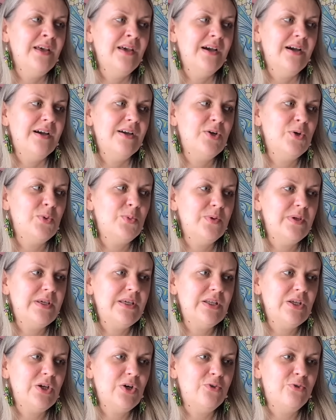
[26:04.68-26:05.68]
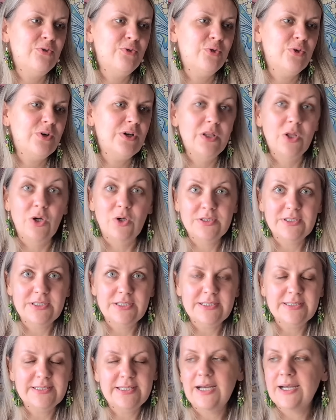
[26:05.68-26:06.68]
I hope we can go for a
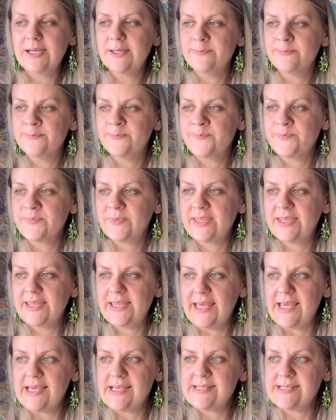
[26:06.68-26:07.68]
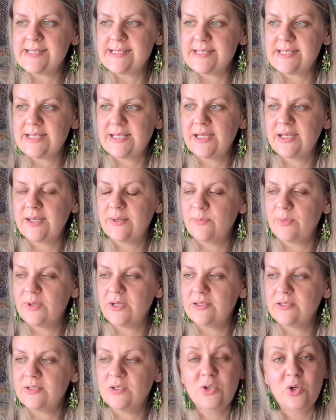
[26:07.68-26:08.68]
longer time. Yes.
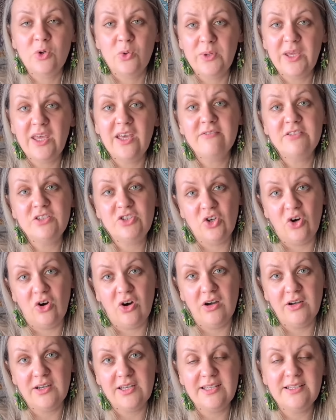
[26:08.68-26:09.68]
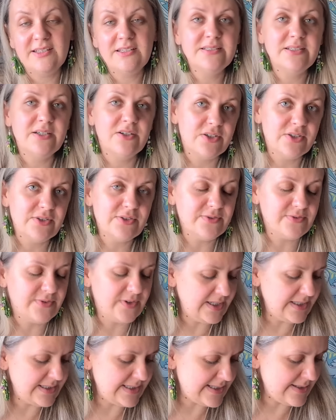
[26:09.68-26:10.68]
But we have a dog and it's hard to
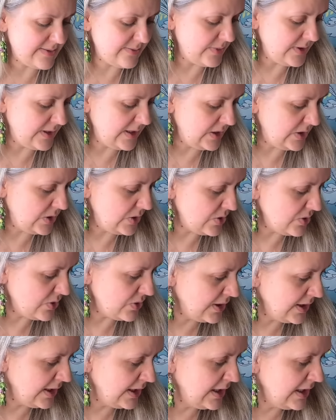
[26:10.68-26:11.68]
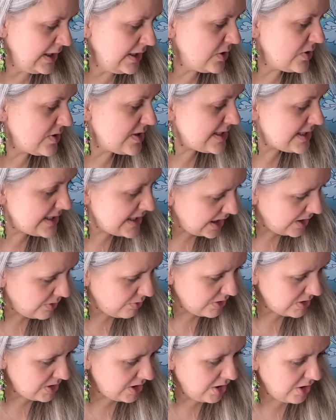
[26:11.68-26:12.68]
find somebody to stay
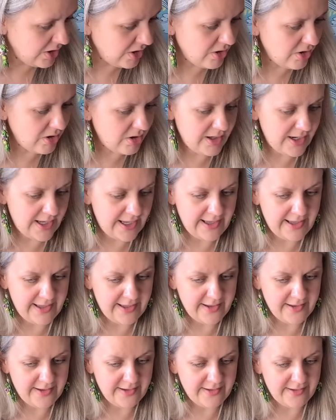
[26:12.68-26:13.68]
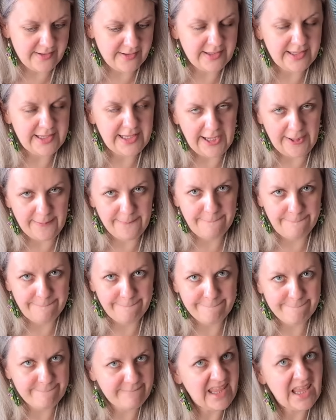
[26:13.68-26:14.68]
with her, and yeah.
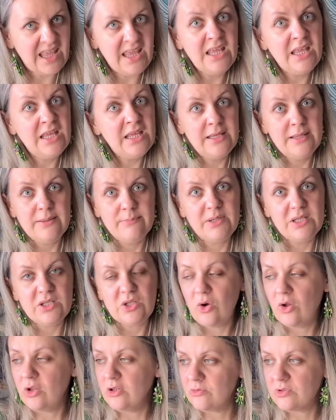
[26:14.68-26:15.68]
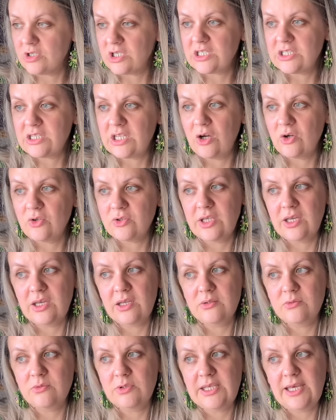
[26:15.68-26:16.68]
But all worked out
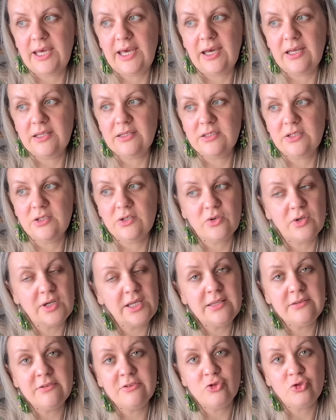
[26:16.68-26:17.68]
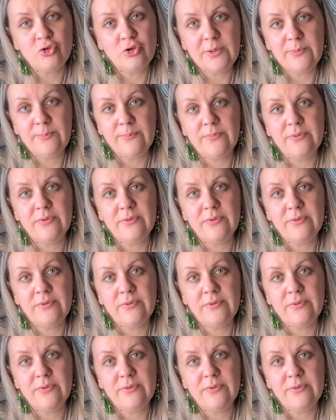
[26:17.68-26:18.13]
and we had a great trip